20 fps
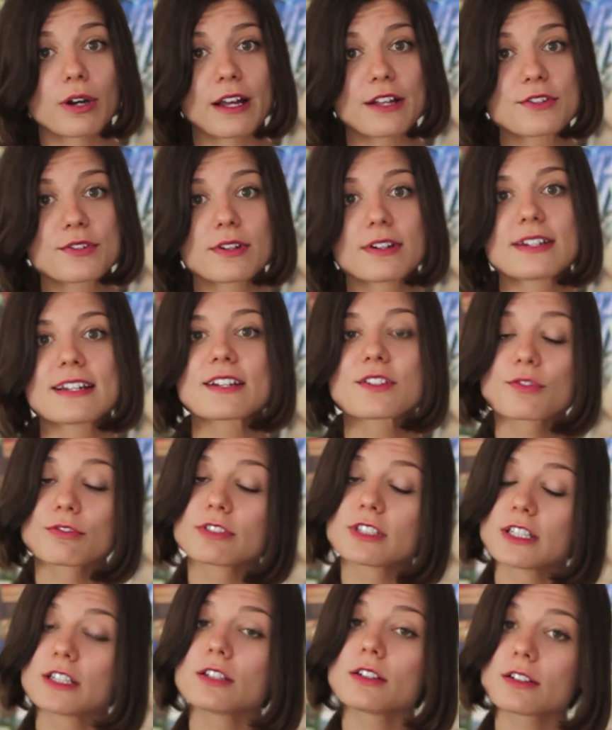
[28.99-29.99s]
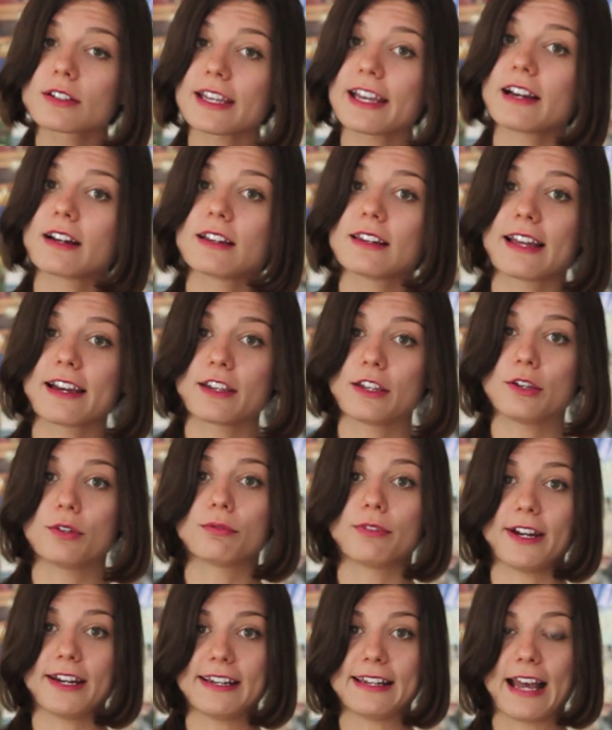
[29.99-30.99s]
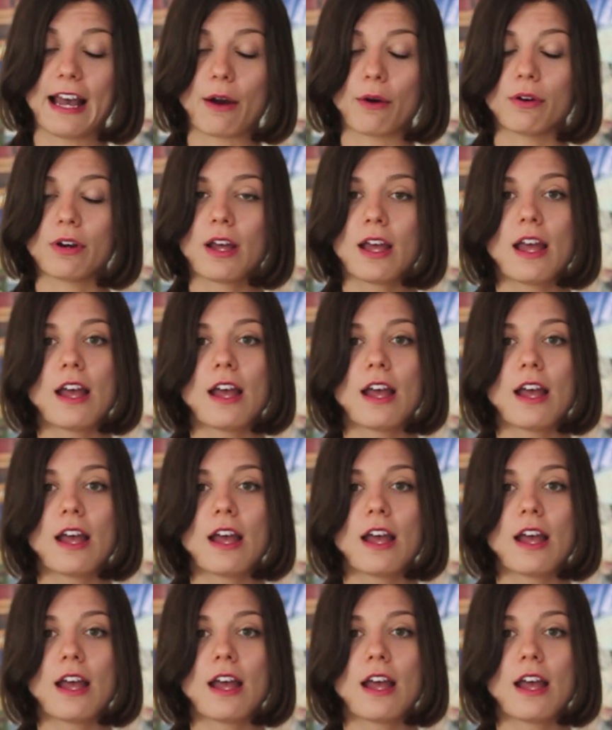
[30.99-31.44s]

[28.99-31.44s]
and so it doesn't really look like you right now.